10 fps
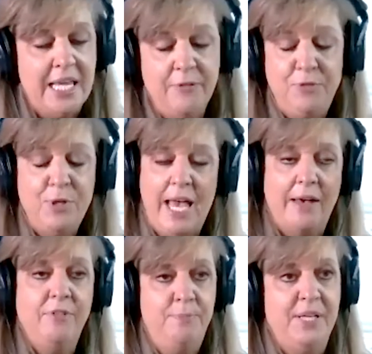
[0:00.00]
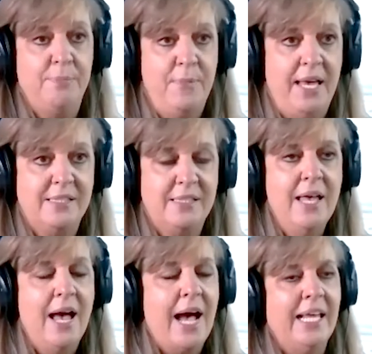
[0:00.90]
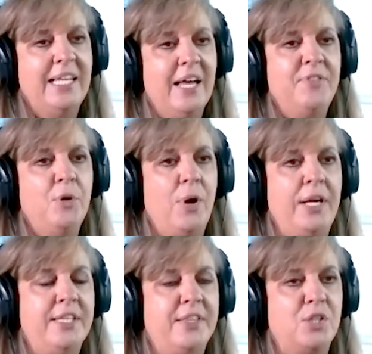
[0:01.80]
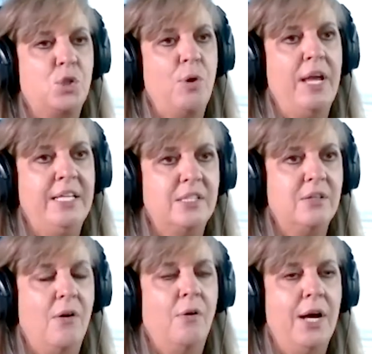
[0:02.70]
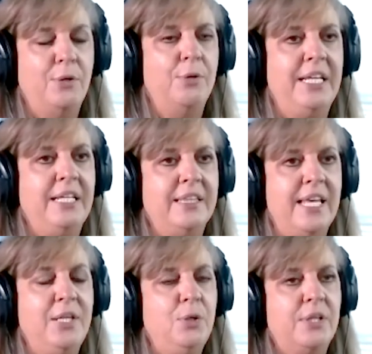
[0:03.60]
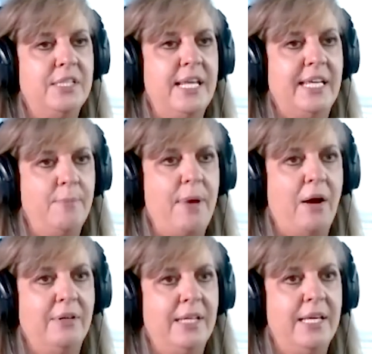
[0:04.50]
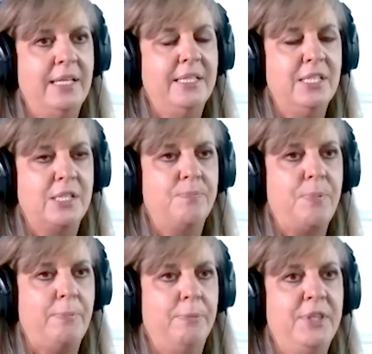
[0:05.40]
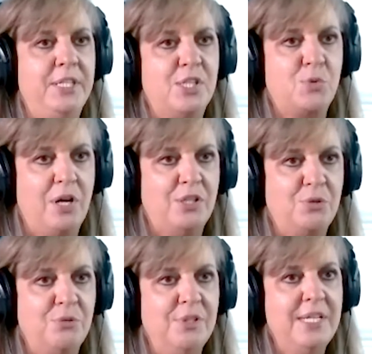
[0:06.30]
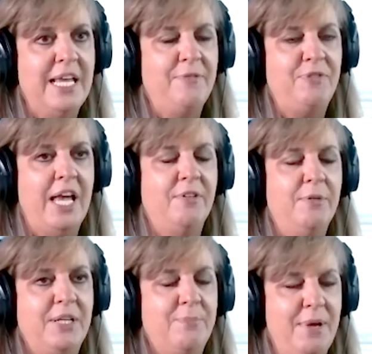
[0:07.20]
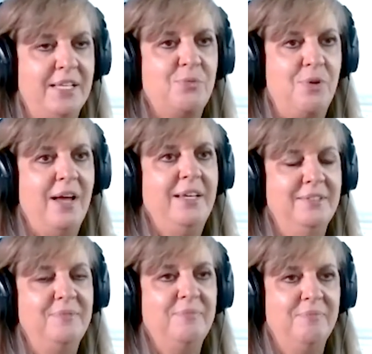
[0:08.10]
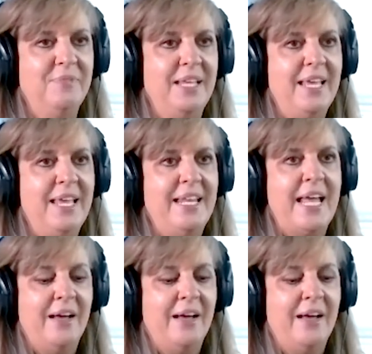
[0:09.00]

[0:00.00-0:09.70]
if you have a big mess, I love the way that the trays are underneath and you can take them out and just pop them in the dishwasher if you have a yeah. big mess, right? And